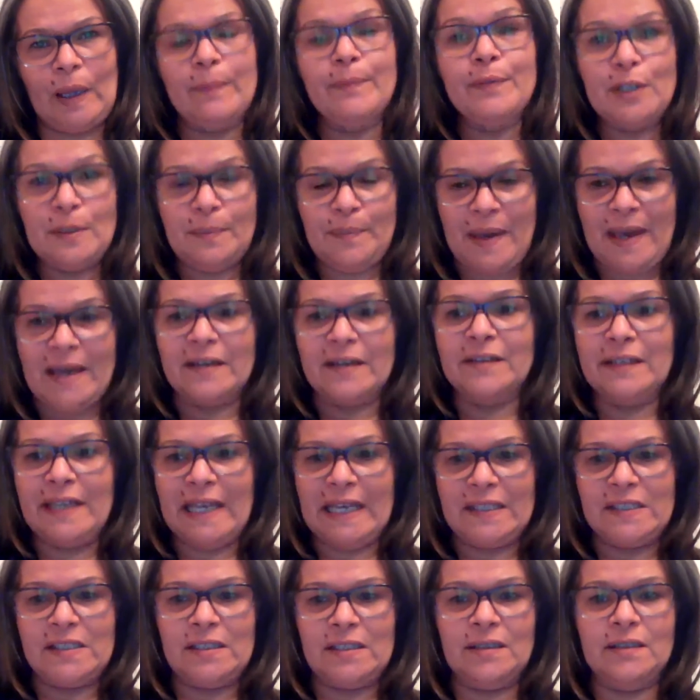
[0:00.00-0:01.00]
prepare
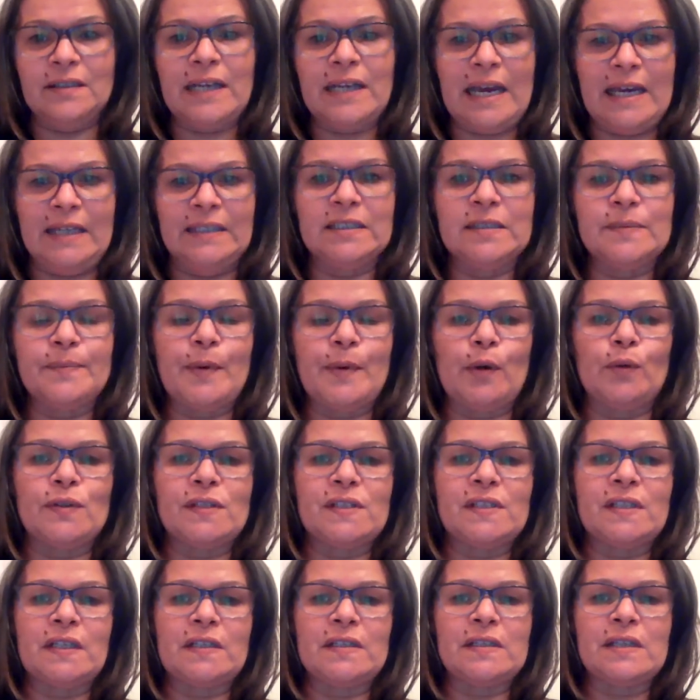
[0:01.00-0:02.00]
later and
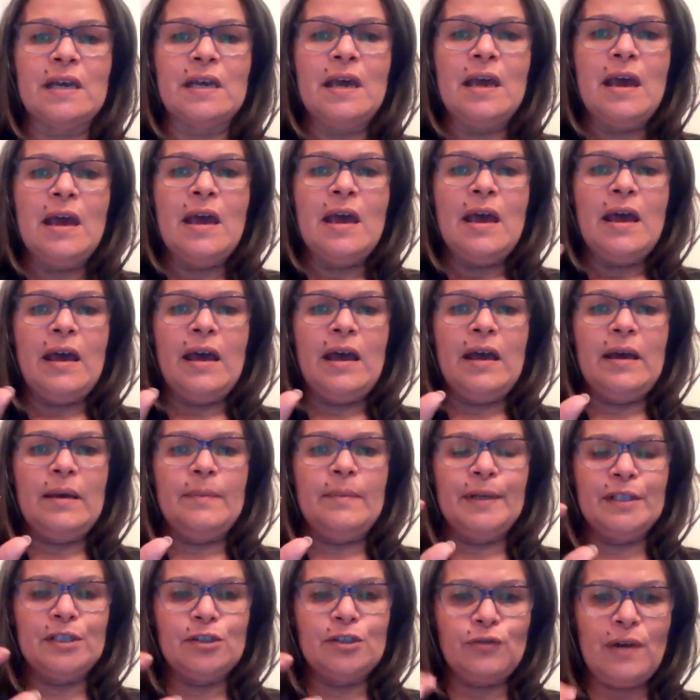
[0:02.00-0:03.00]
post it.
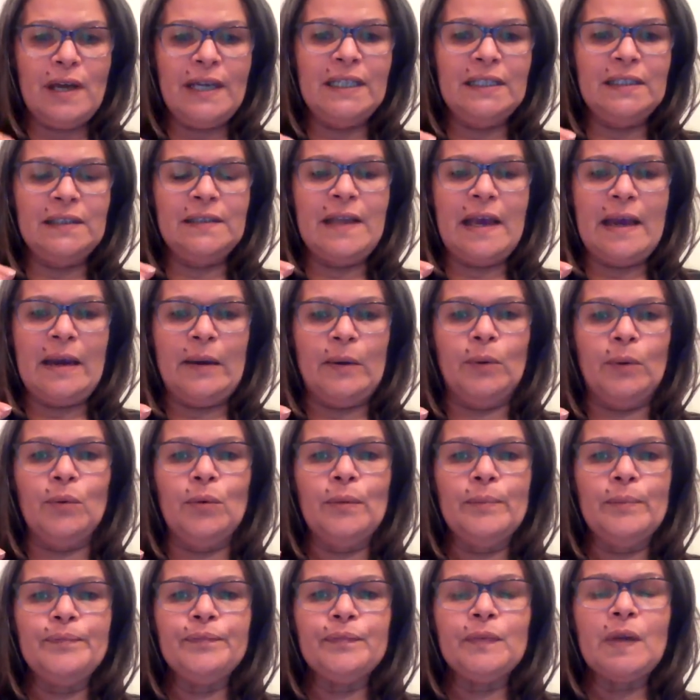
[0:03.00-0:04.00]
But right
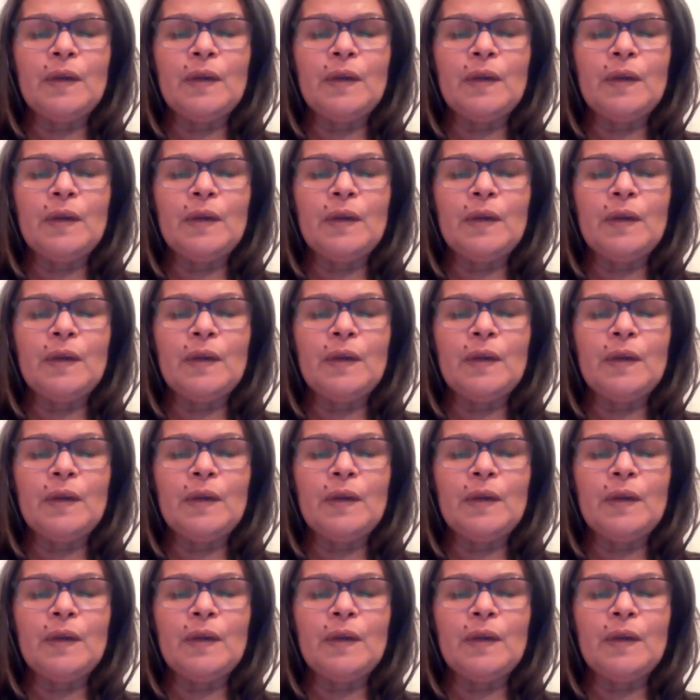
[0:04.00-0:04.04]
now,